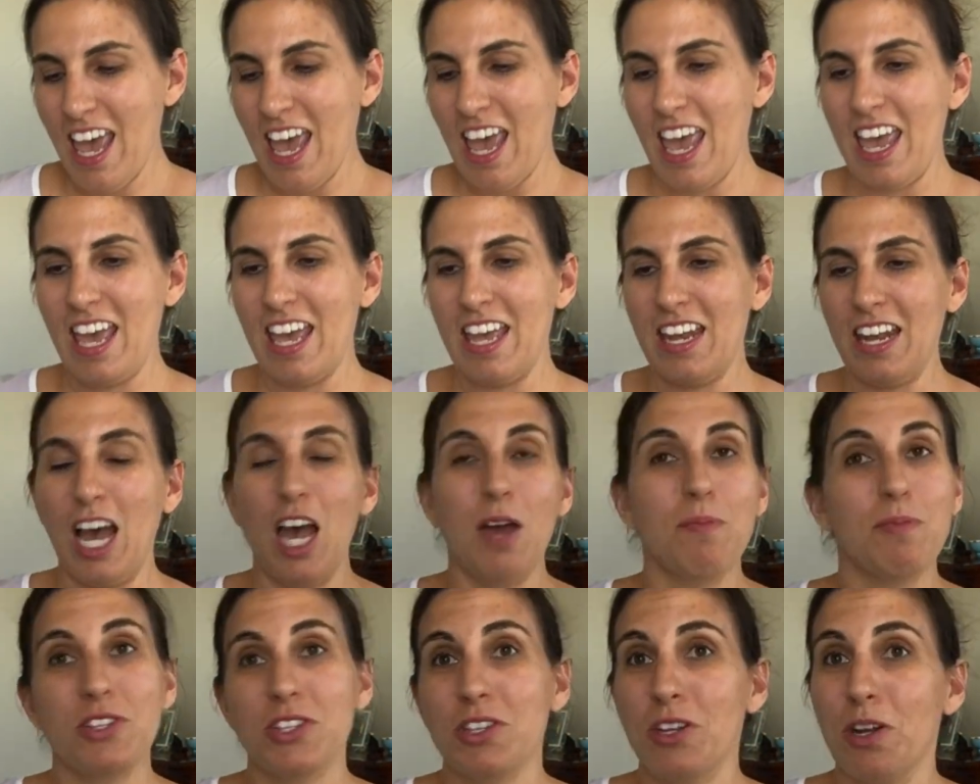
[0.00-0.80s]
and
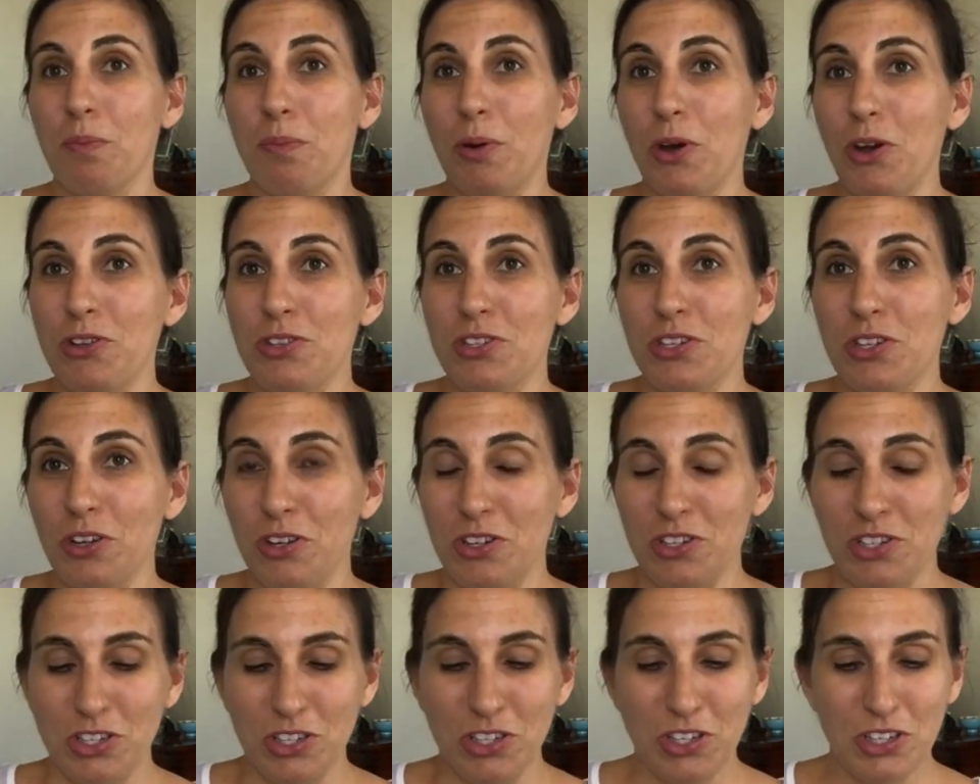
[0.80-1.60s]
I'm just going to post it
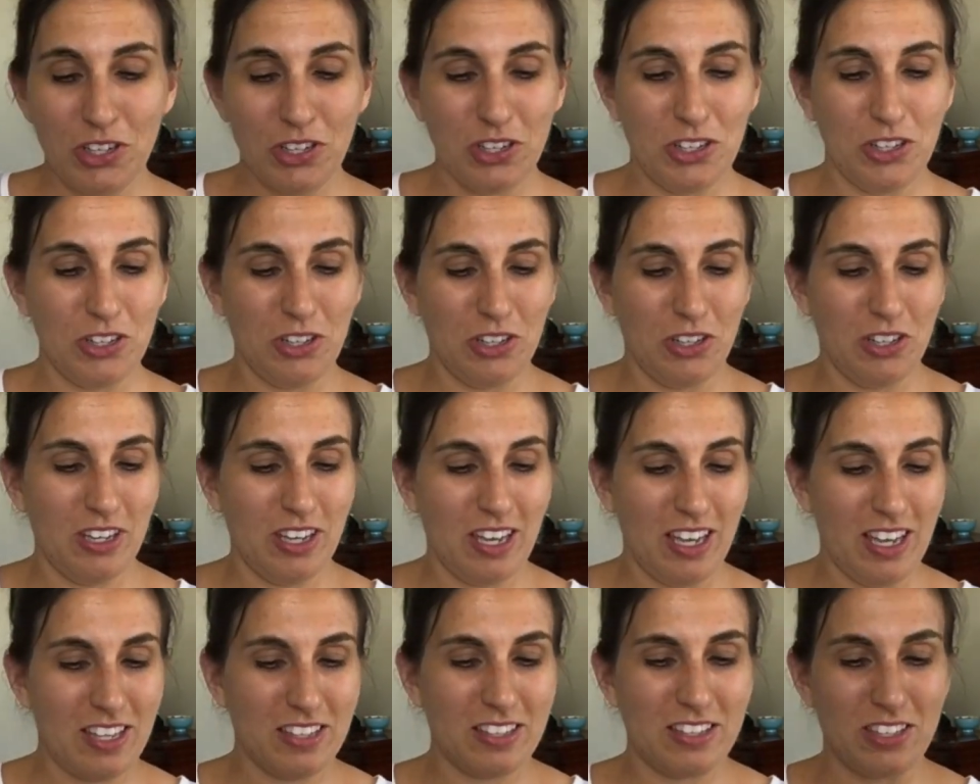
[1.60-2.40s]
on to her,
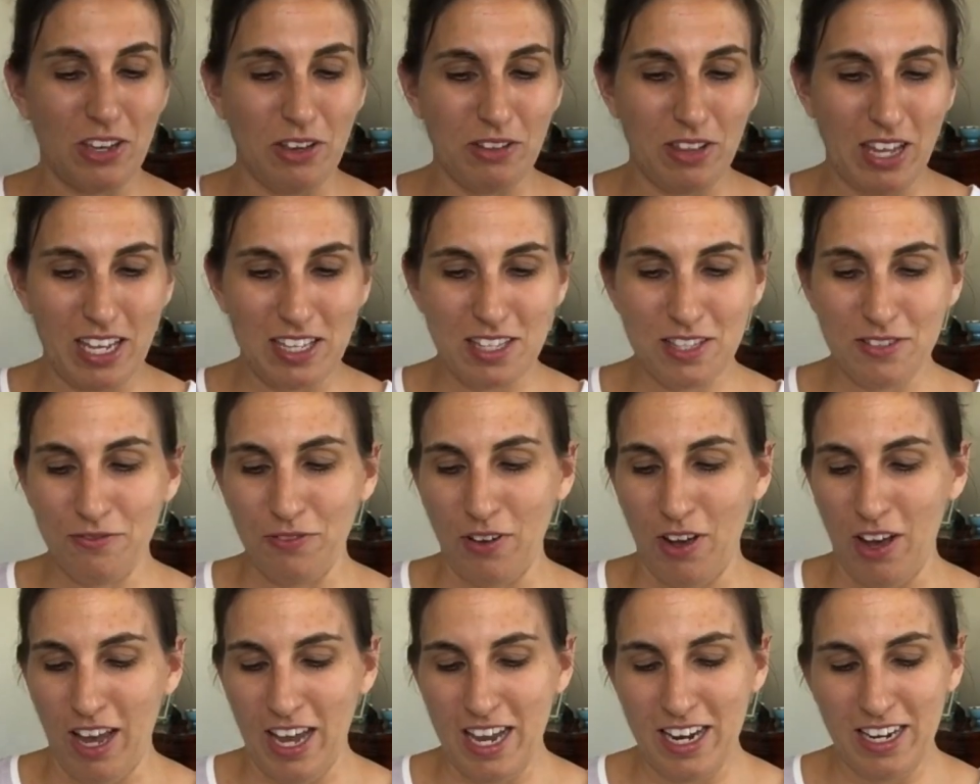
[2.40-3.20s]
so that's
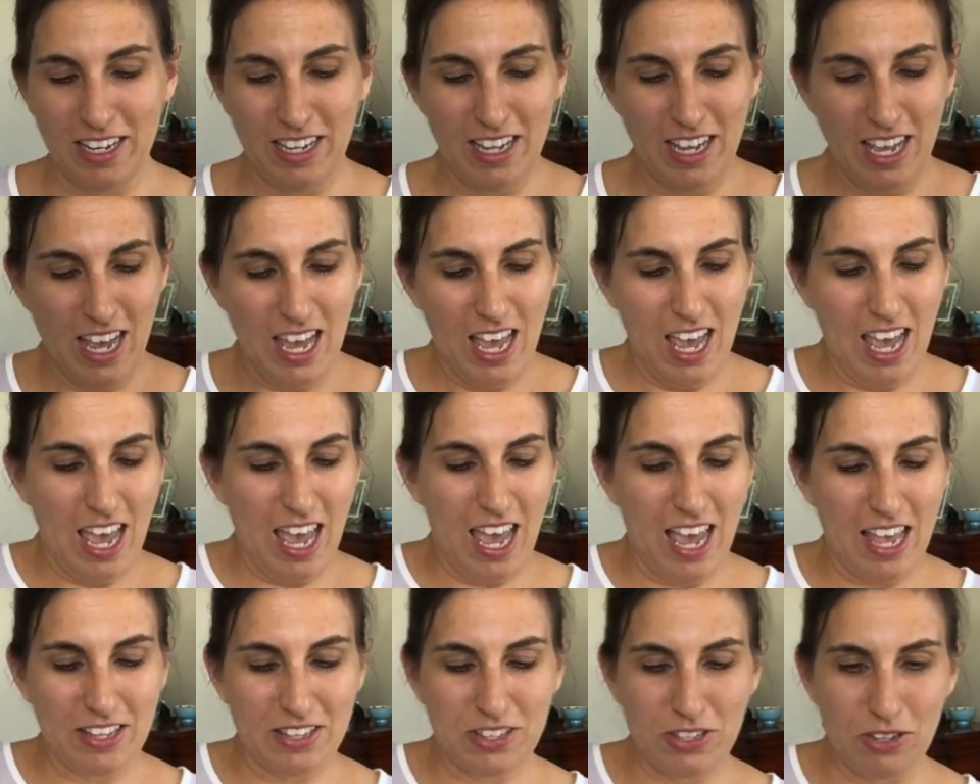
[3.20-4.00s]
fine.
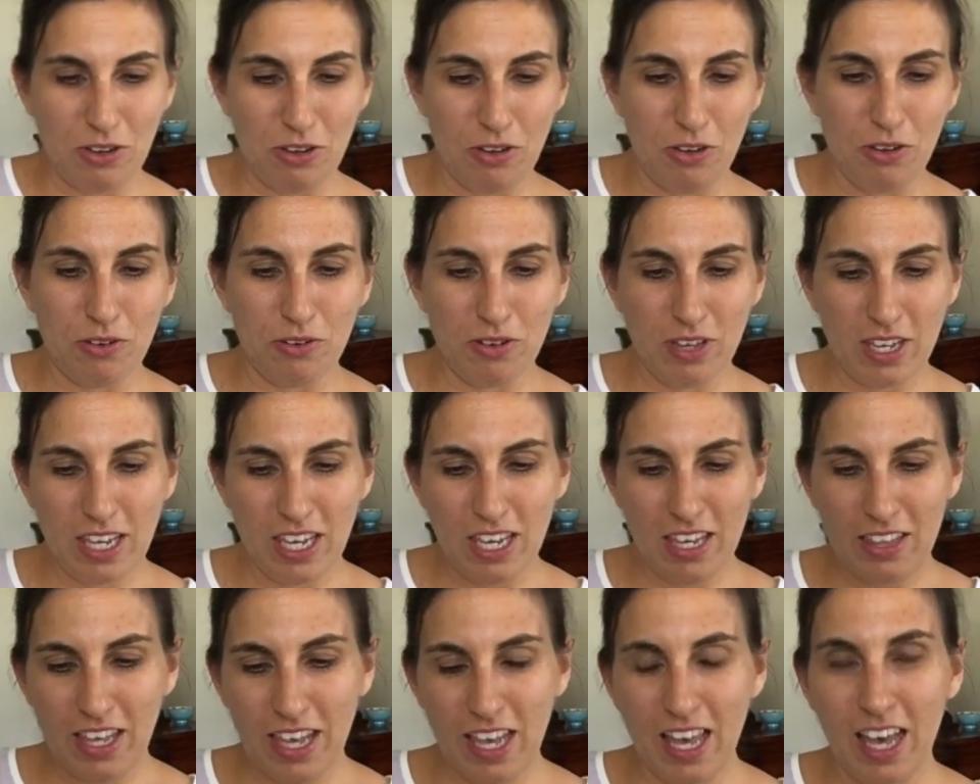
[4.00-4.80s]
So
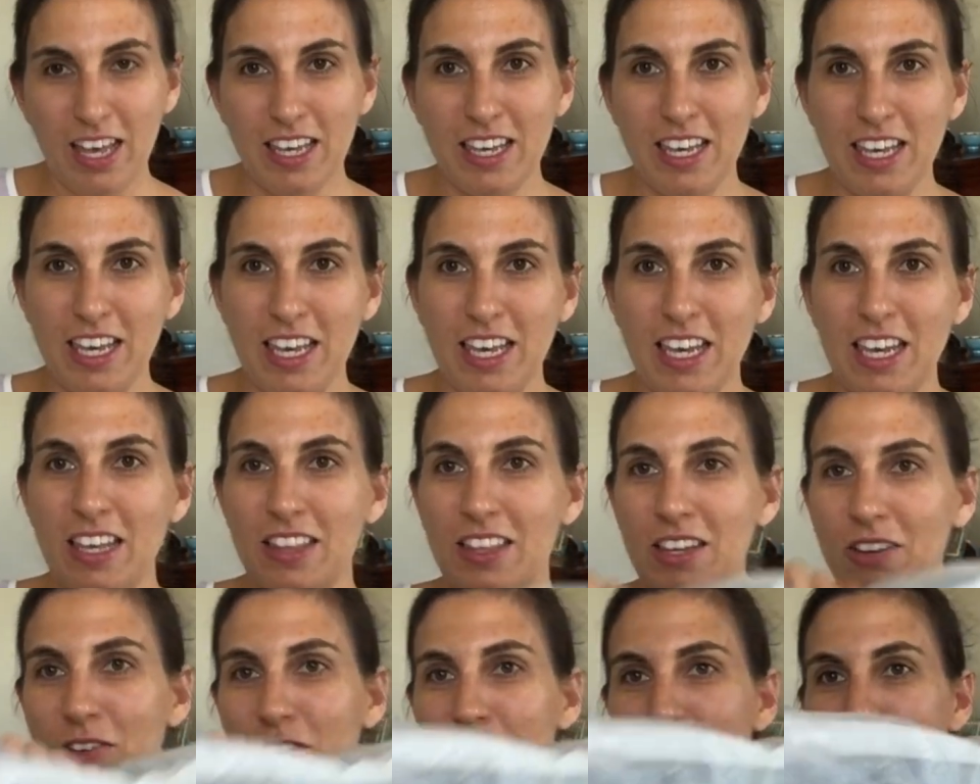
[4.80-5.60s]
here they are
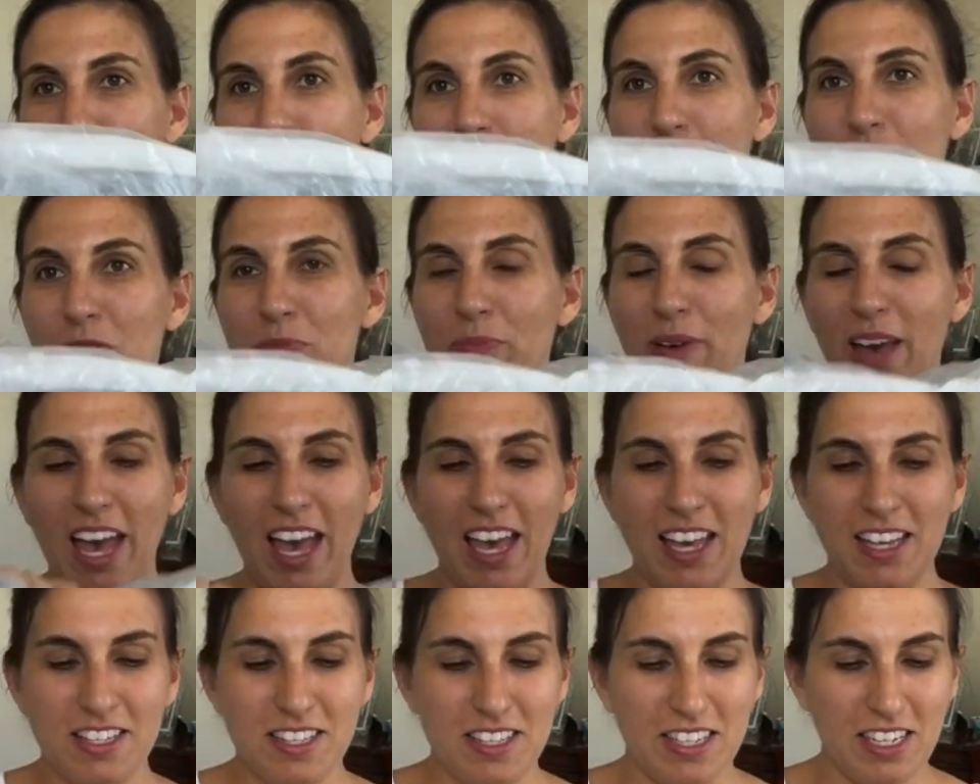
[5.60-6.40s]
here. There are two
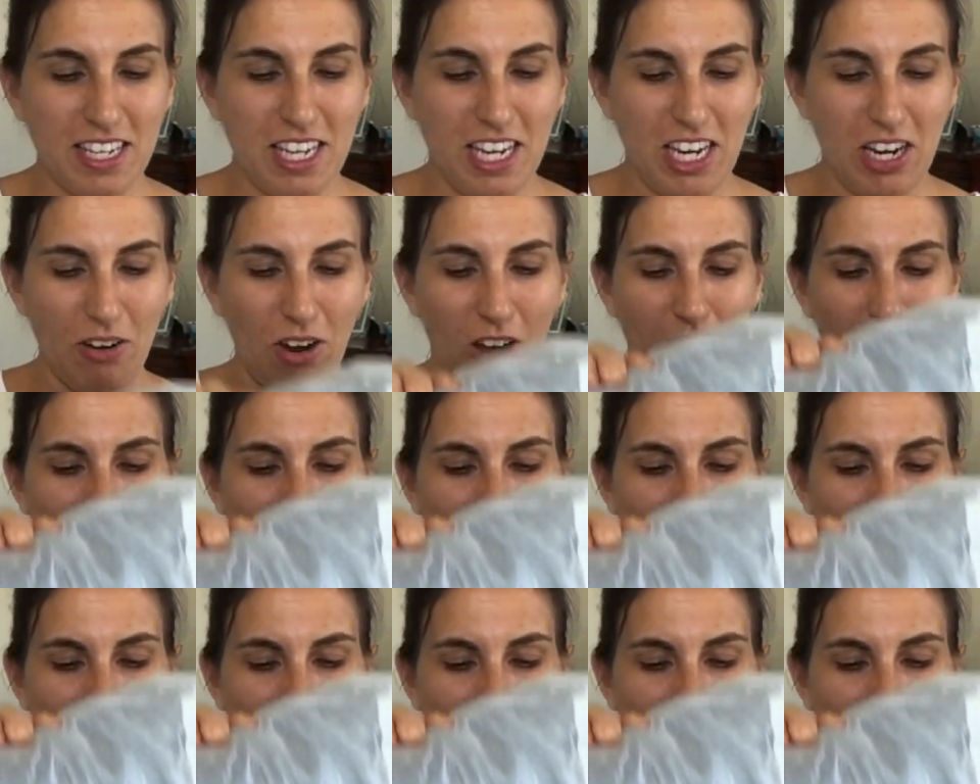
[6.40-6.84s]
bags in here.